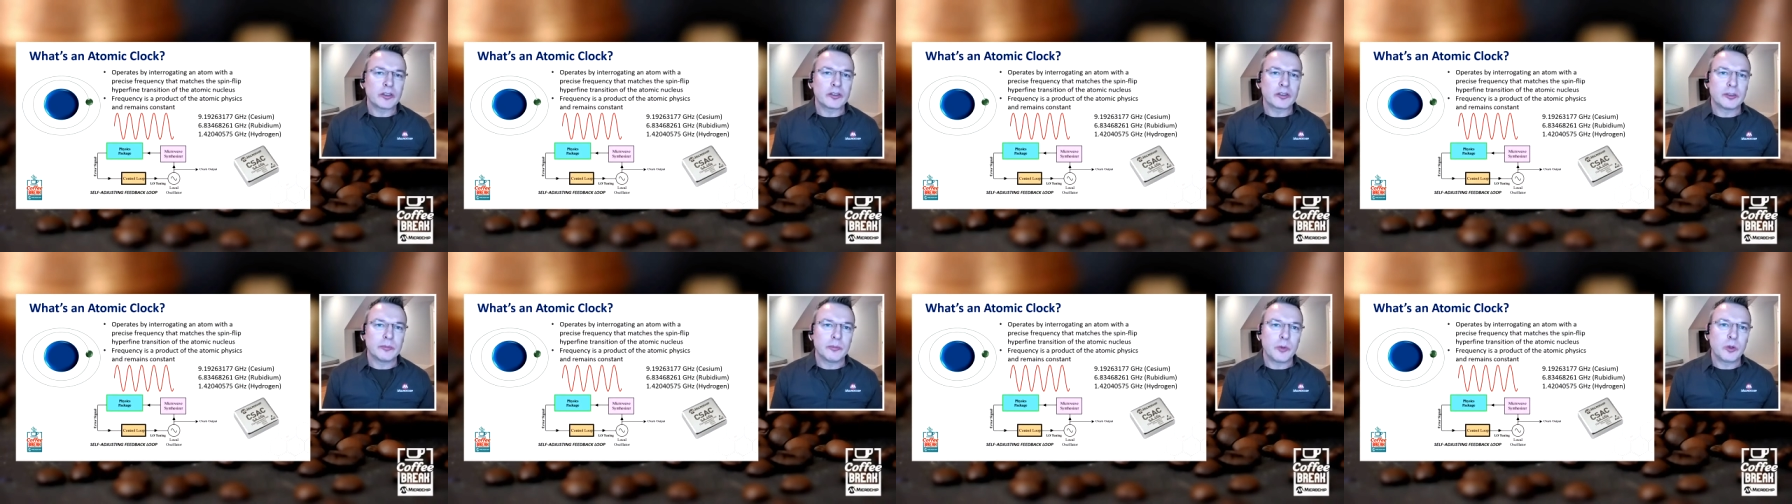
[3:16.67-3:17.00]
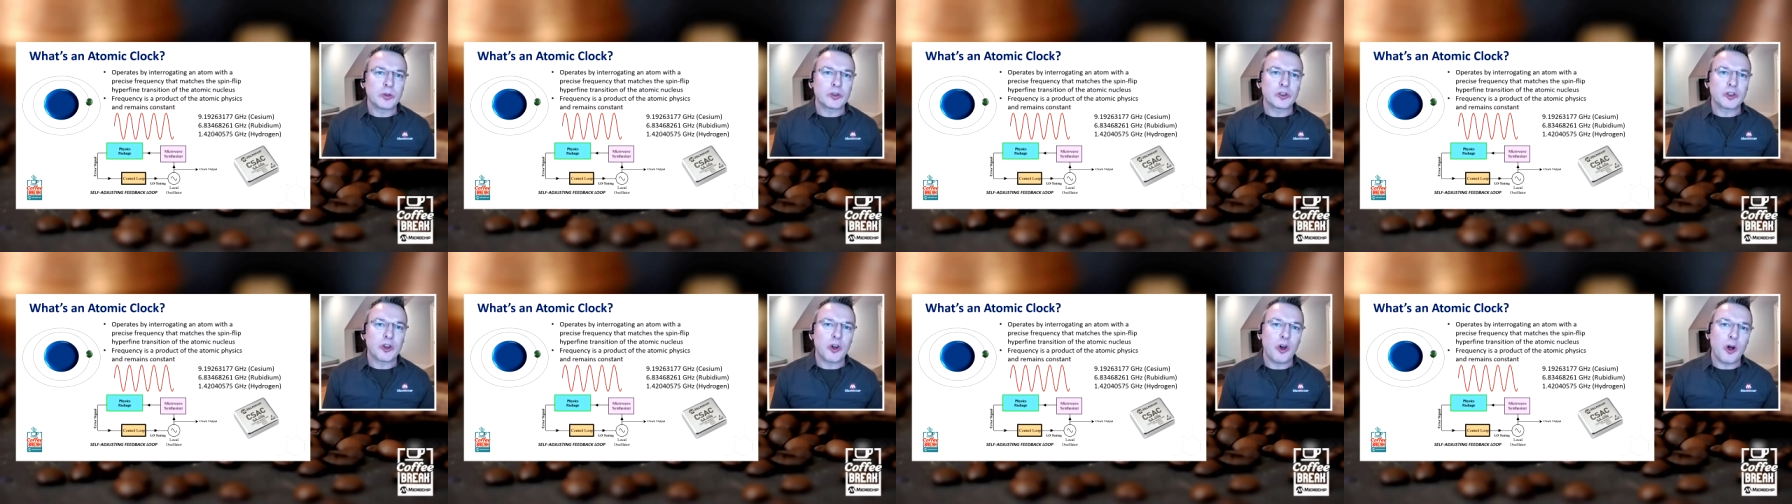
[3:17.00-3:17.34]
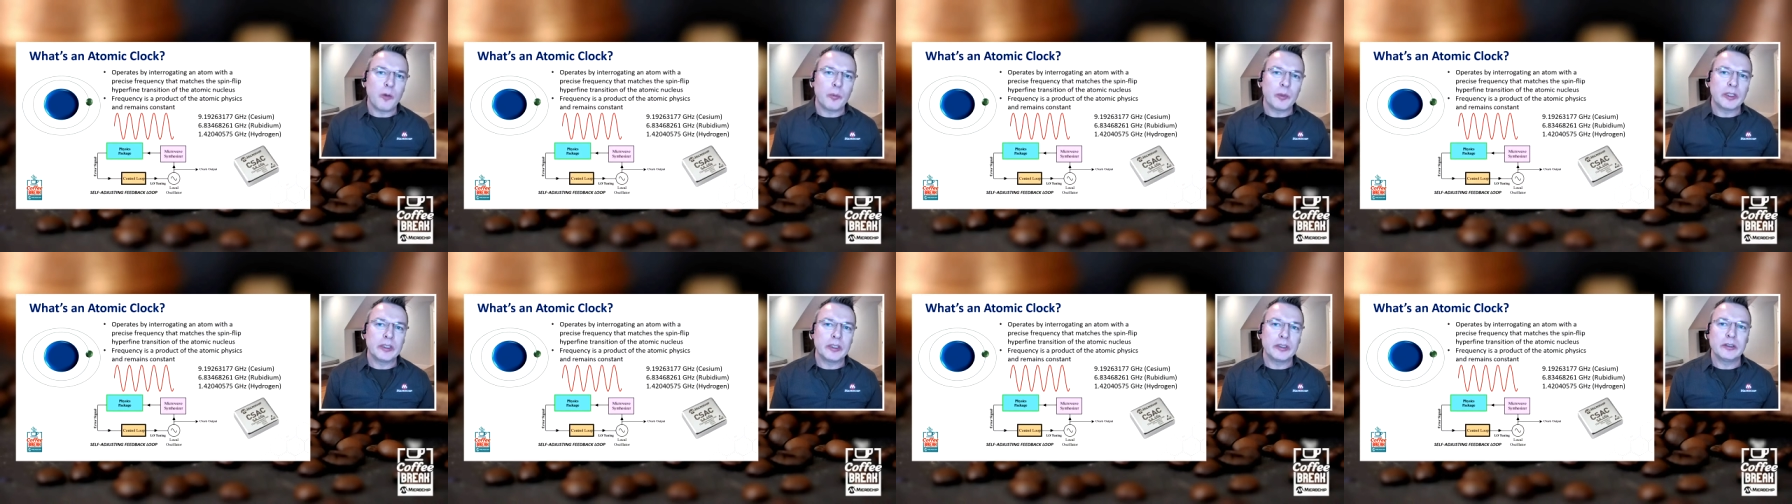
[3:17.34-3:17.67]
The most
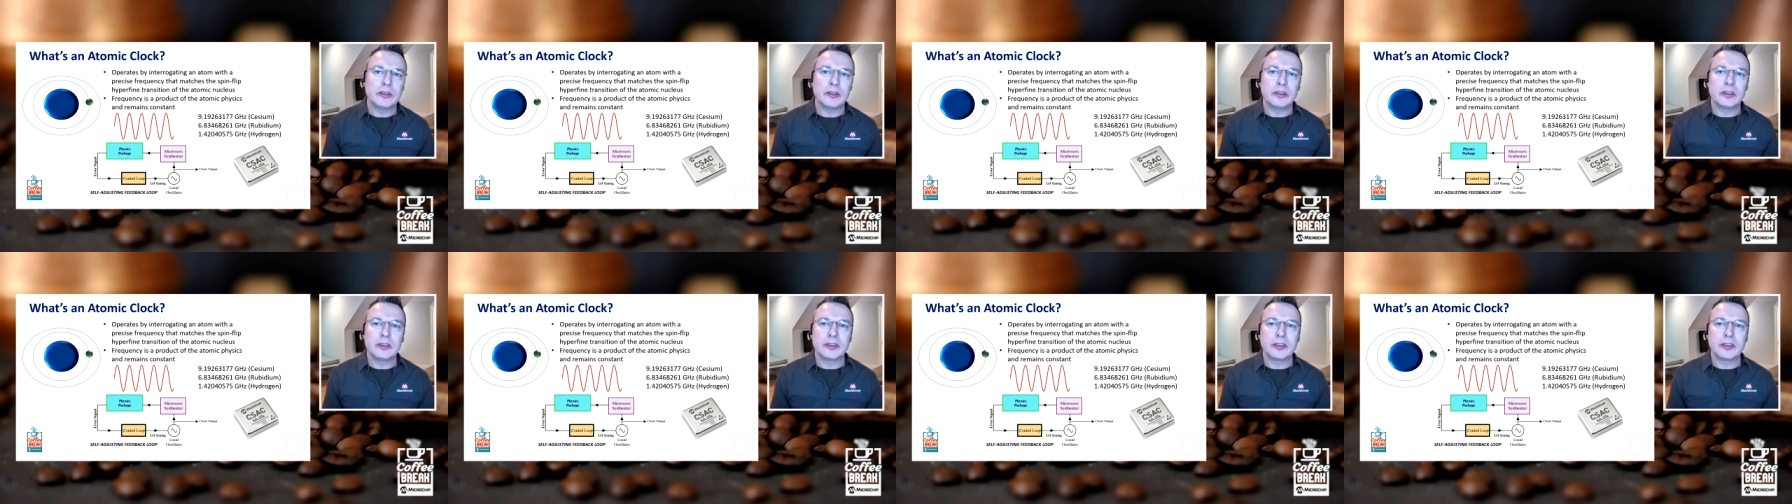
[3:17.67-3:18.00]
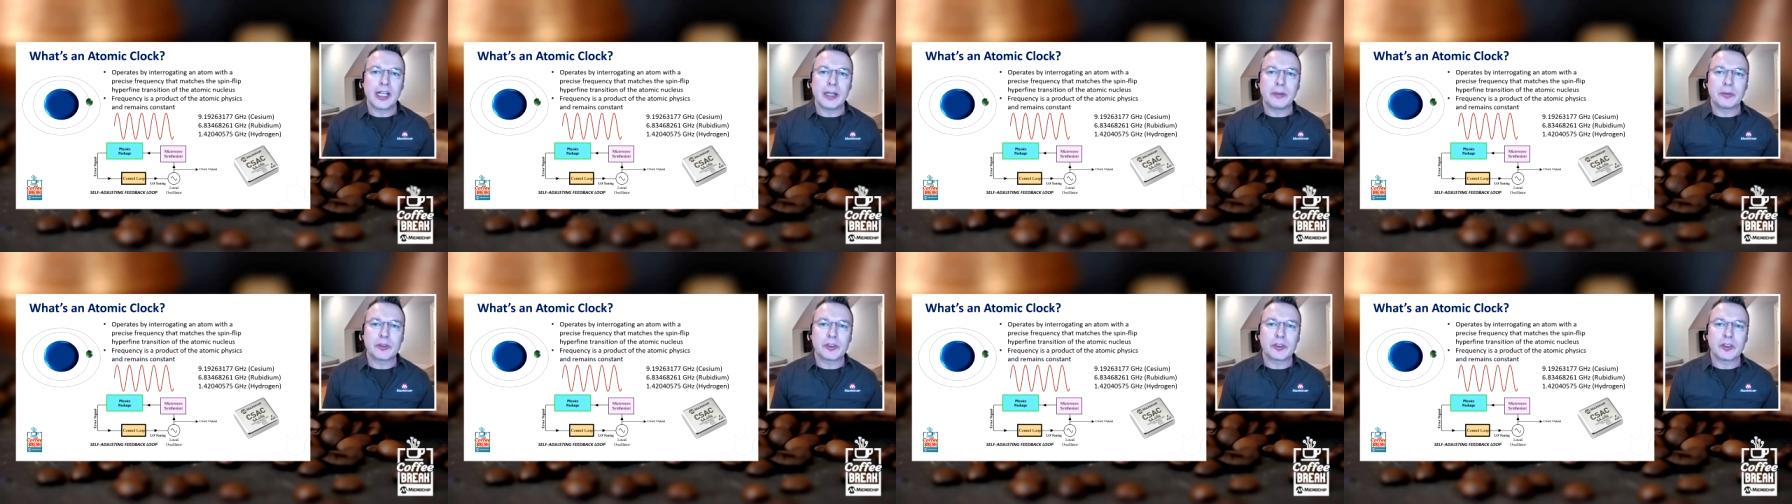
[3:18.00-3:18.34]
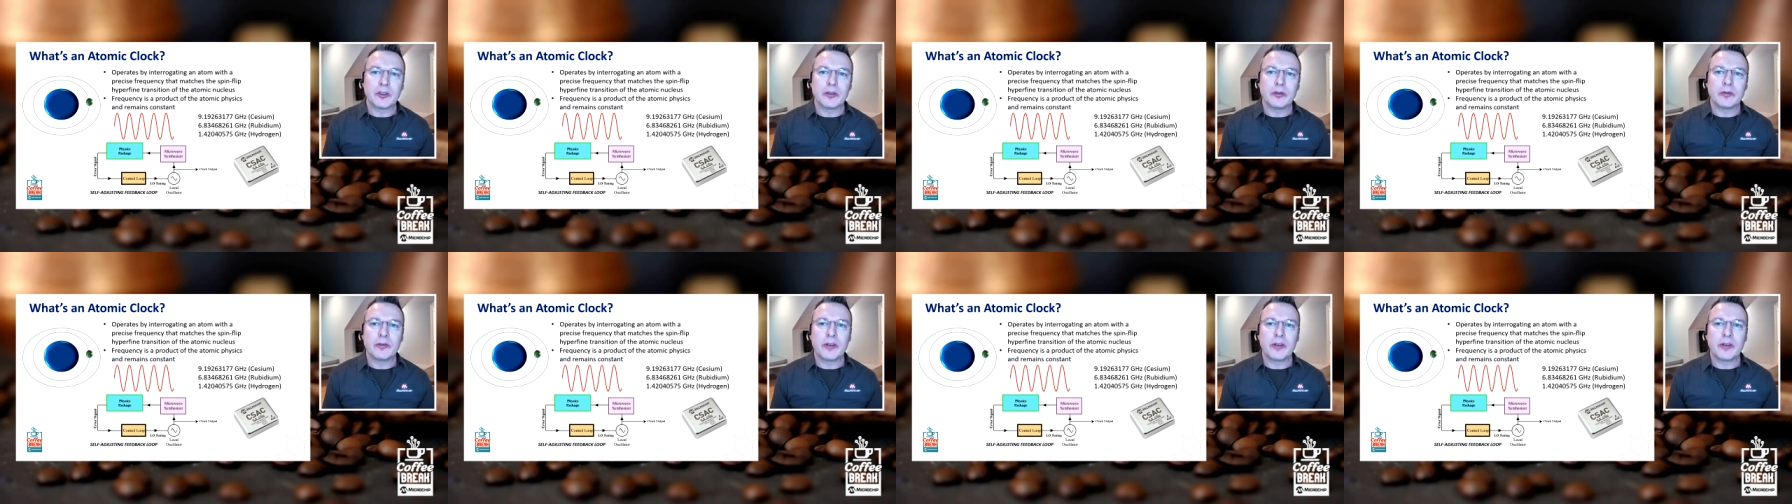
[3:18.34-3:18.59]
common types of